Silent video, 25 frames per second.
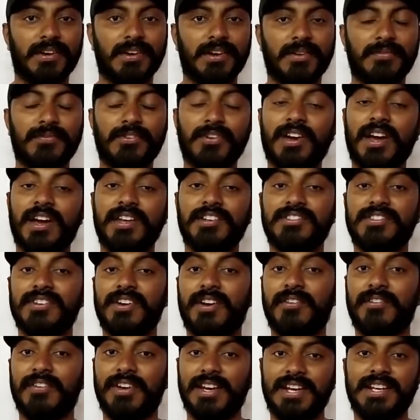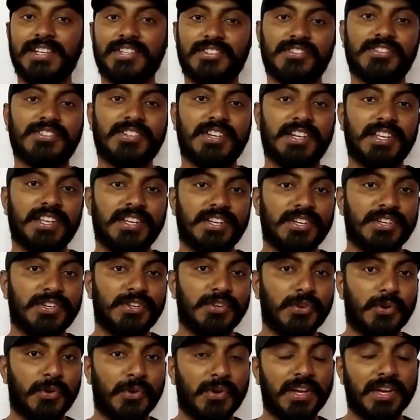If you guys are really interested in
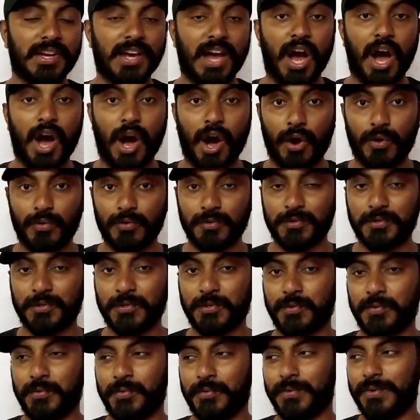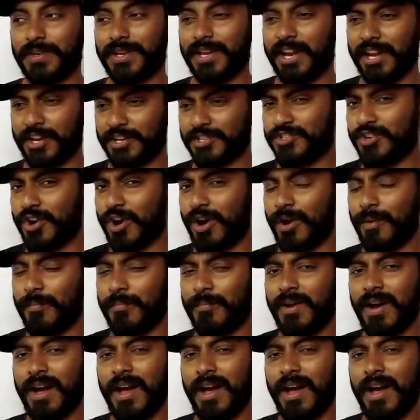knowing how to get a job